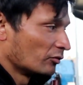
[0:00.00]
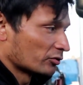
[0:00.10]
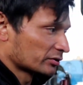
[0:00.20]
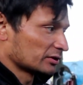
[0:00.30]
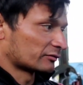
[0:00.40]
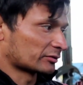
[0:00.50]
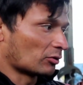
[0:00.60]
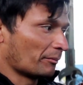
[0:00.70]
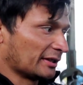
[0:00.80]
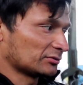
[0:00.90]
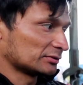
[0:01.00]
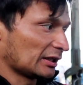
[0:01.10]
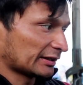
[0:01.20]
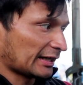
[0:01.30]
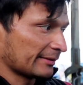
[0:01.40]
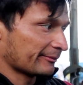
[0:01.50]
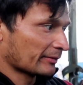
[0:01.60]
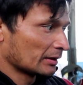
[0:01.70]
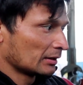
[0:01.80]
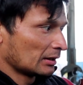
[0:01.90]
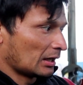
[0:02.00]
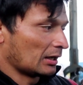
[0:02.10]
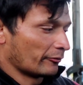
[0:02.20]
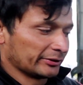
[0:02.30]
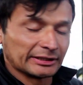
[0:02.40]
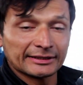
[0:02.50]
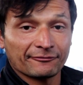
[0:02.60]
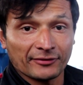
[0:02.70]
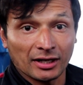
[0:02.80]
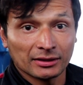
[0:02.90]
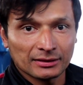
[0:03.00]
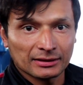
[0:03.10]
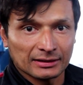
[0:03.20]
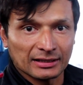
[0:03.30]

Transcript: for the conventional type, uh, we need the fan,